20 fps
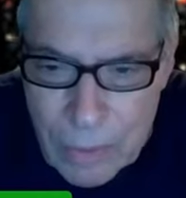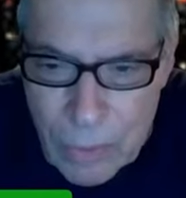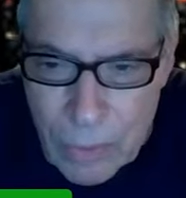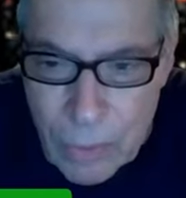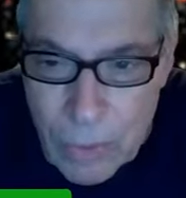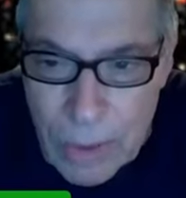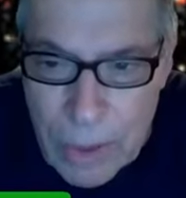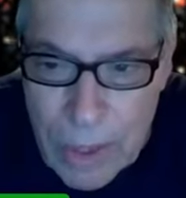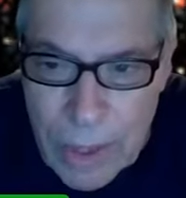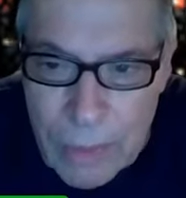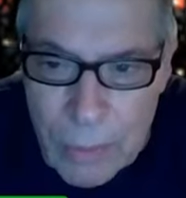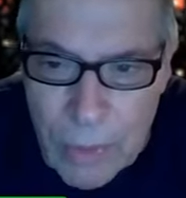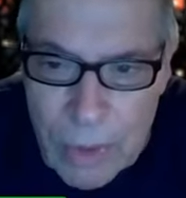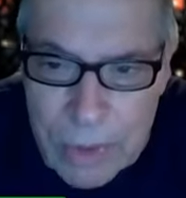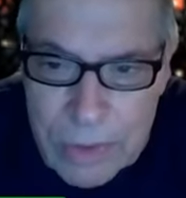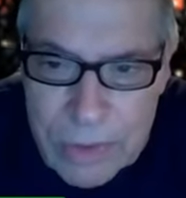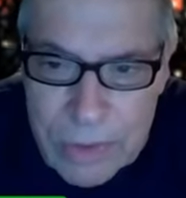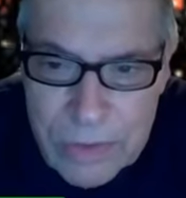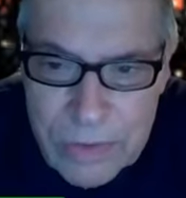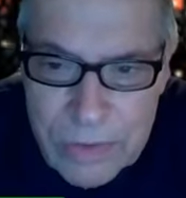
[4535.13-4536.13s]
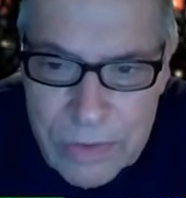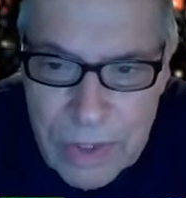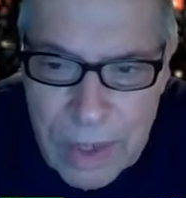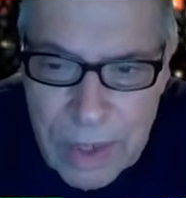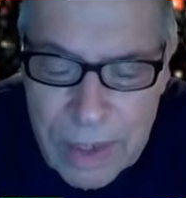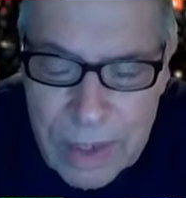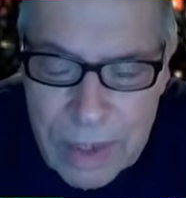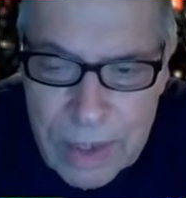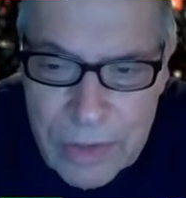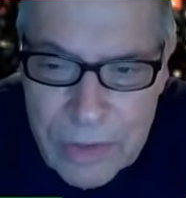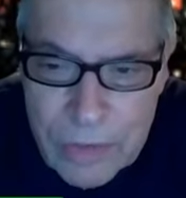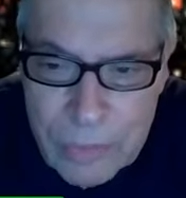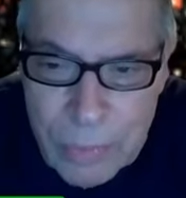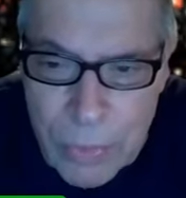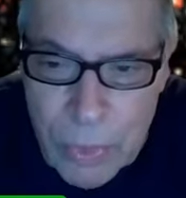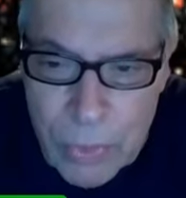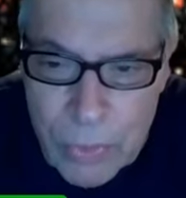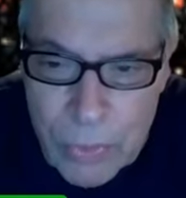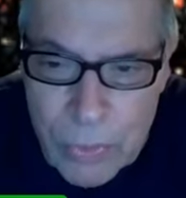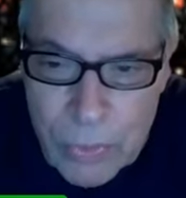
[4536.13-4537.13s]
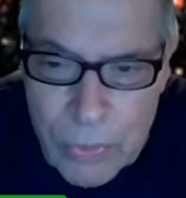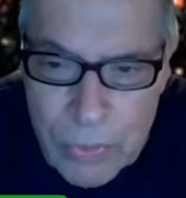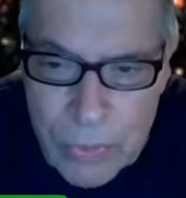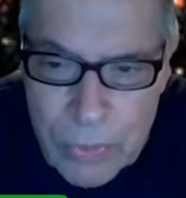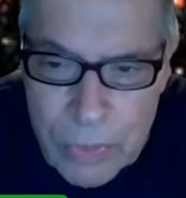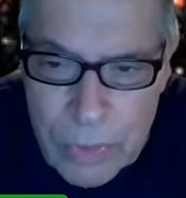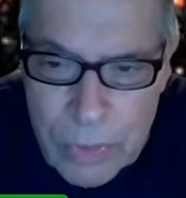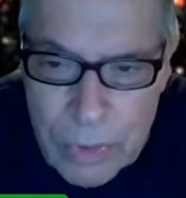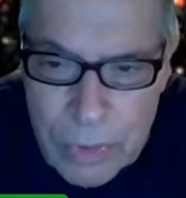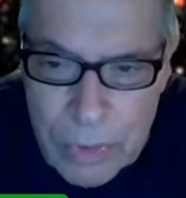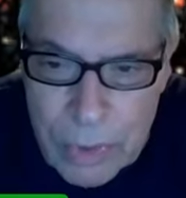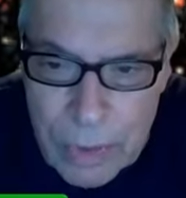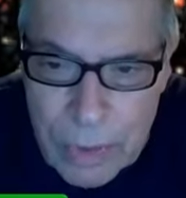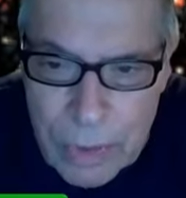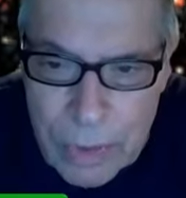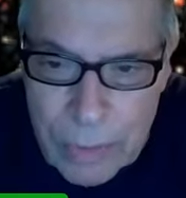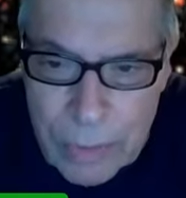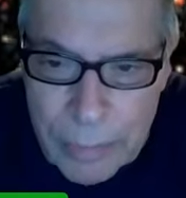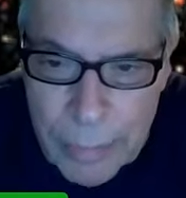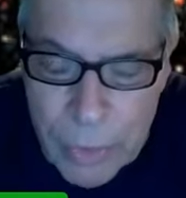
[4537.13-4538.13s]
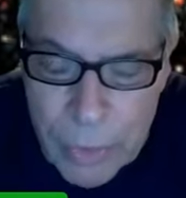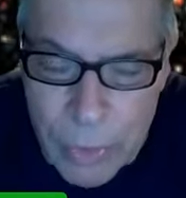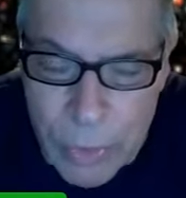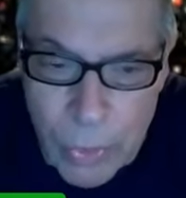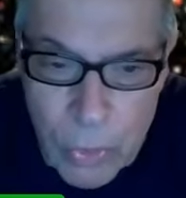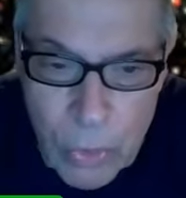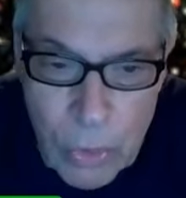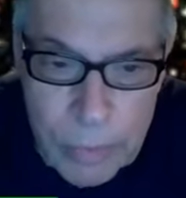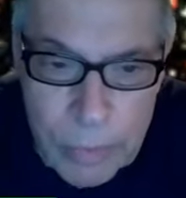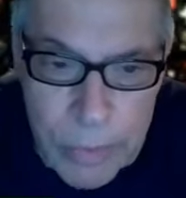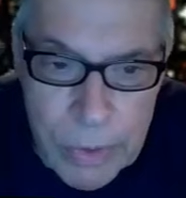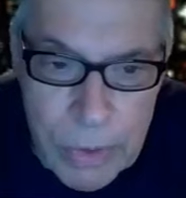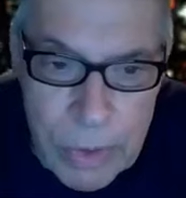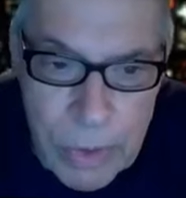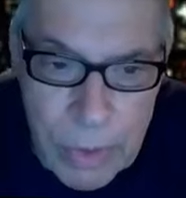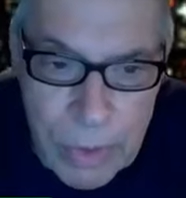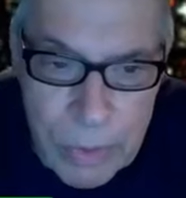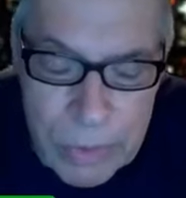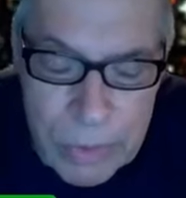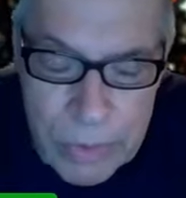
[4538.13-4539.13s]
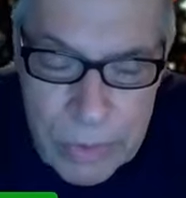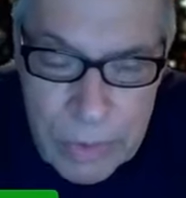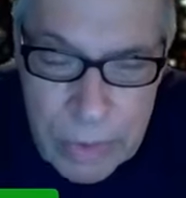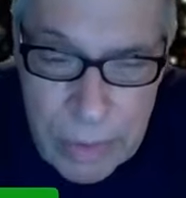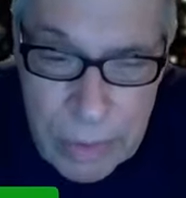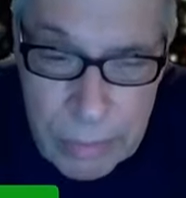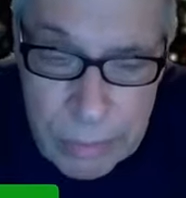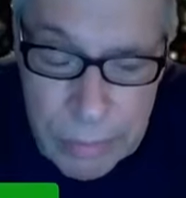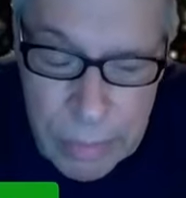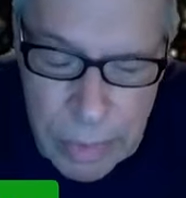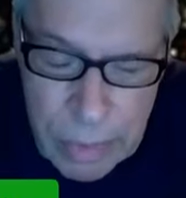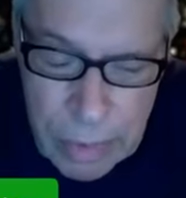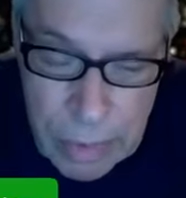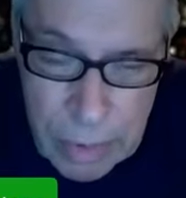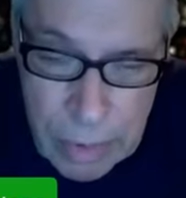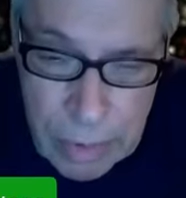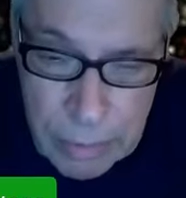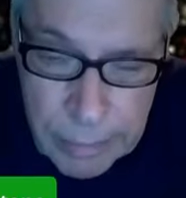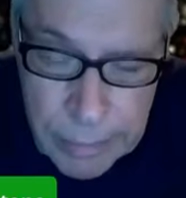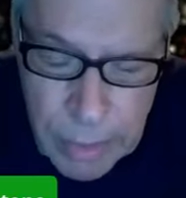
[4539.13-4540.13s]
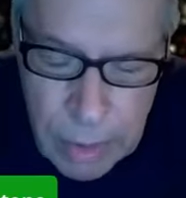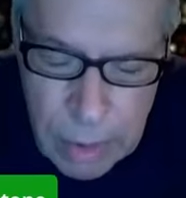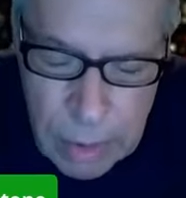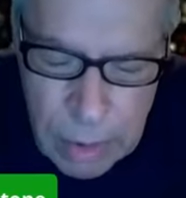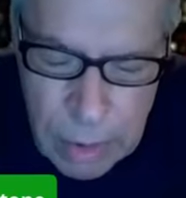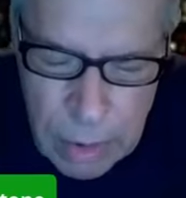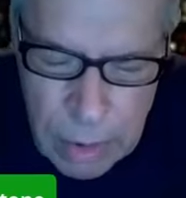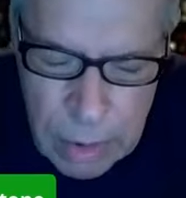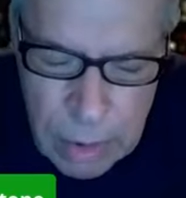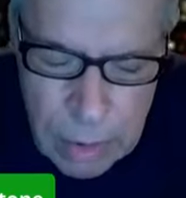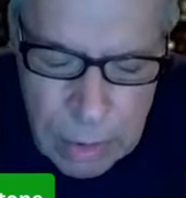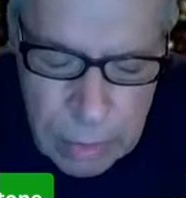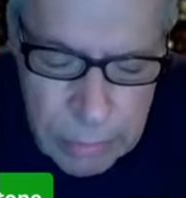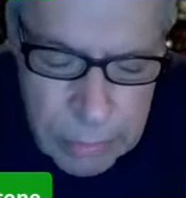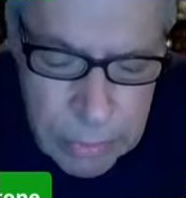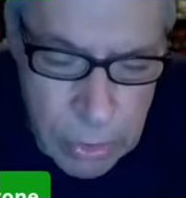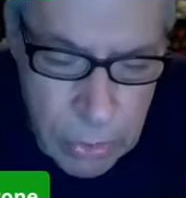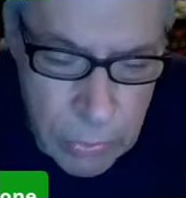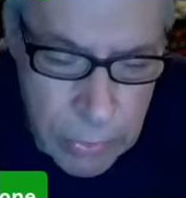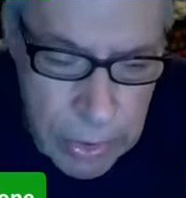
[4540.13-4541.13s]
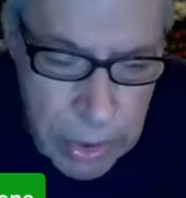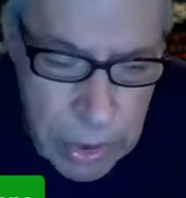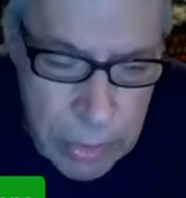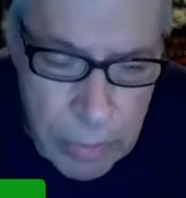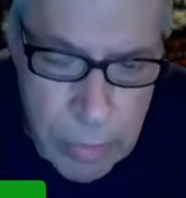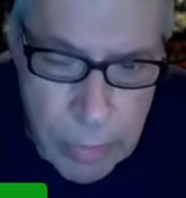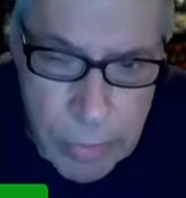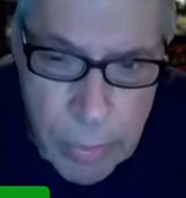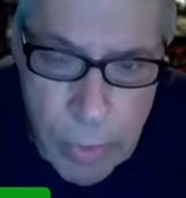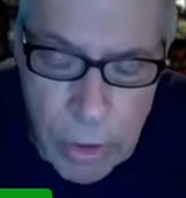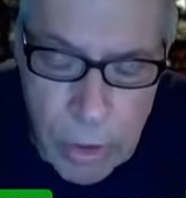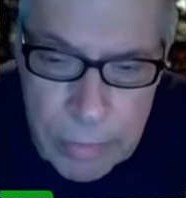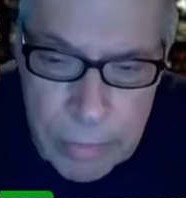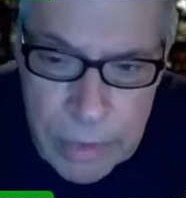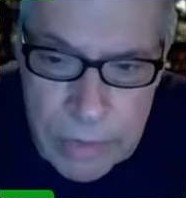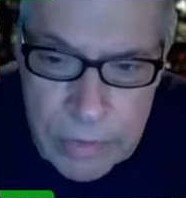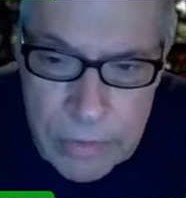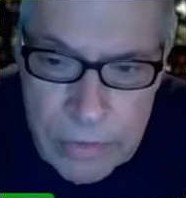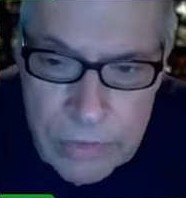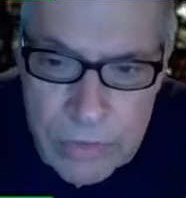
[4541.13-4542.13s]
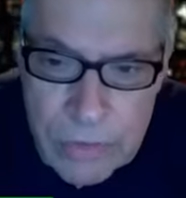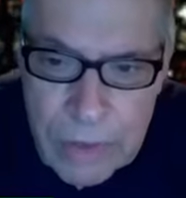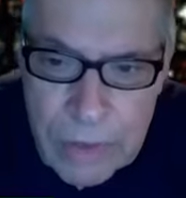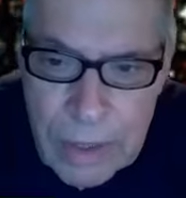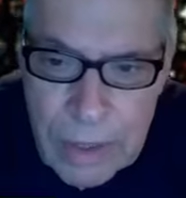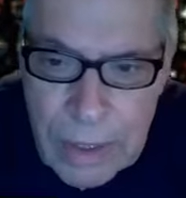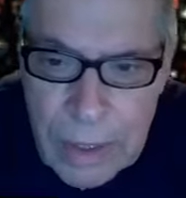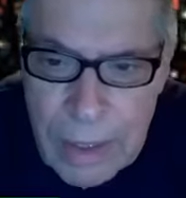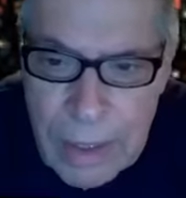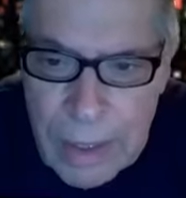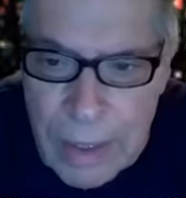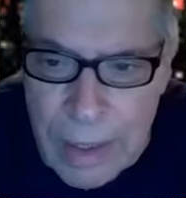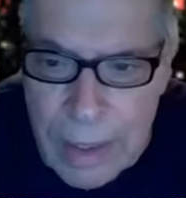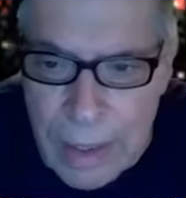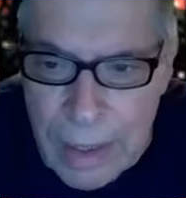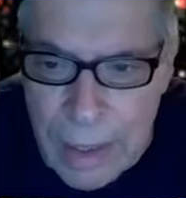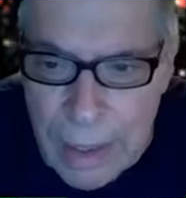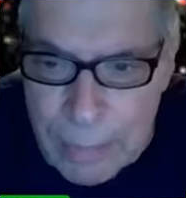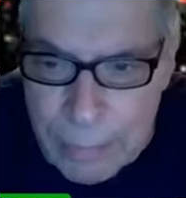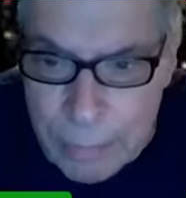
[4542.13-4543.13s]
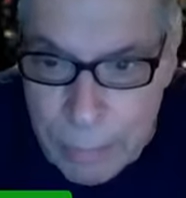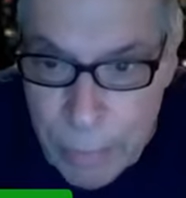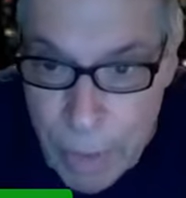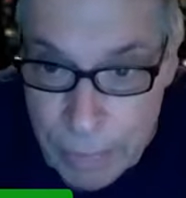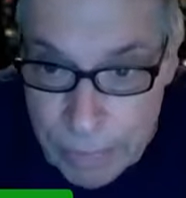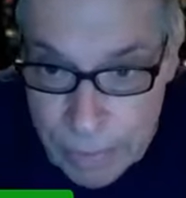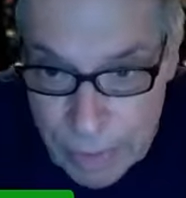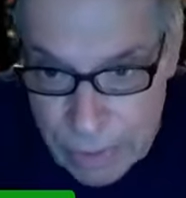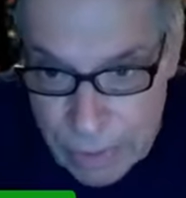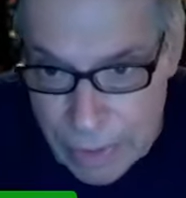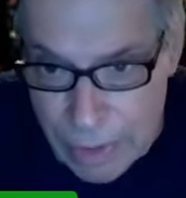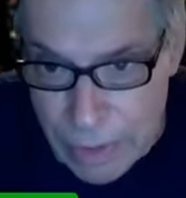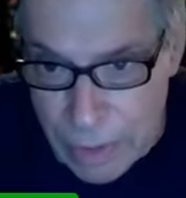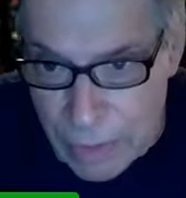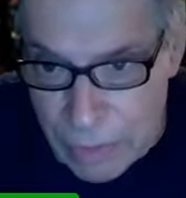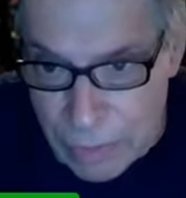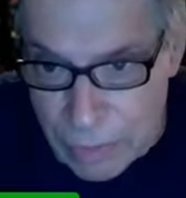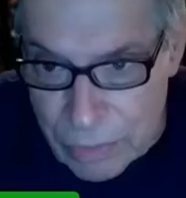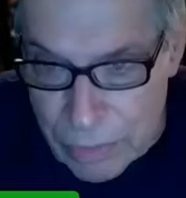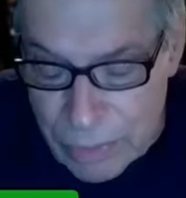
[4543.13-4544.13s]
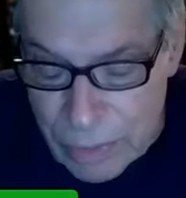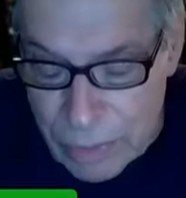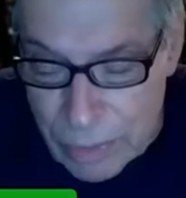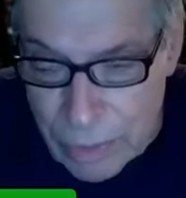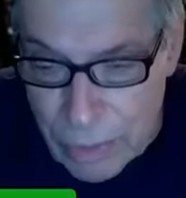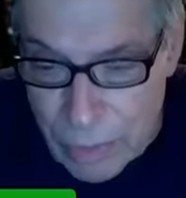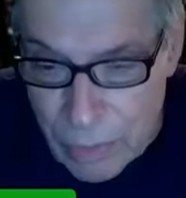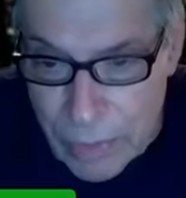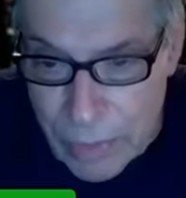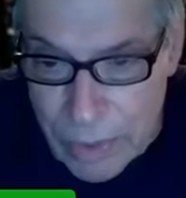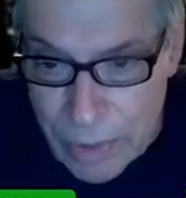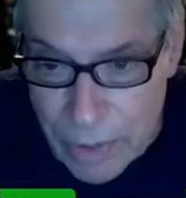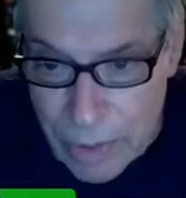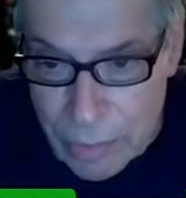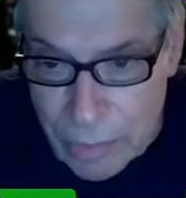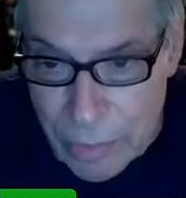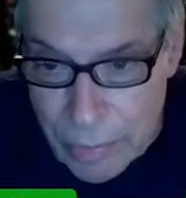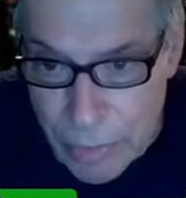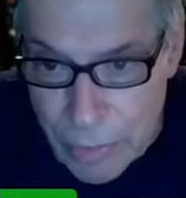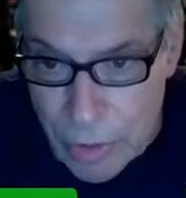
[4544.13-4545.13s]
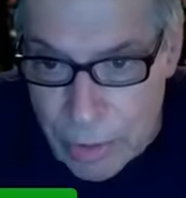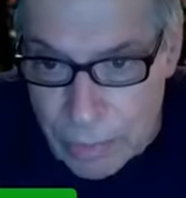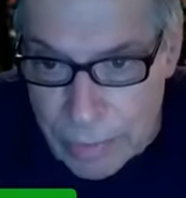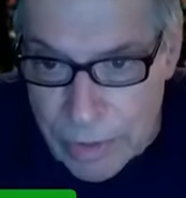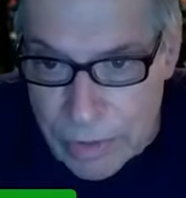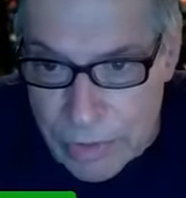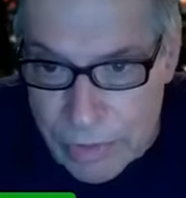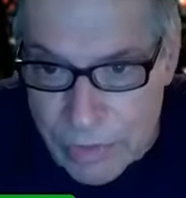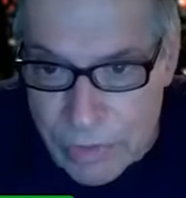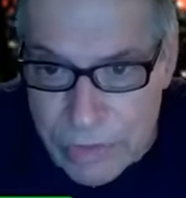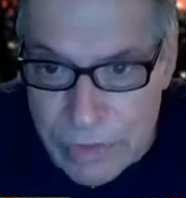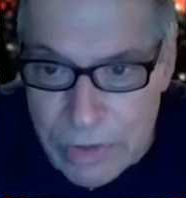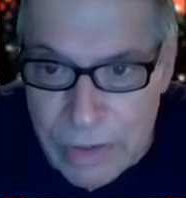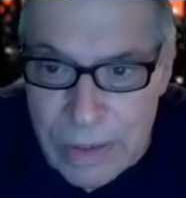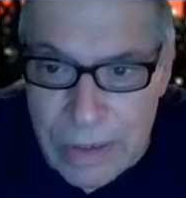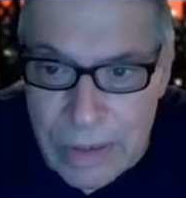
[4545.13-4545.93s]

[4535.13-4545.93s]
All I want to say is both corporate-owned low-income apartments and publicly owned low-income apartments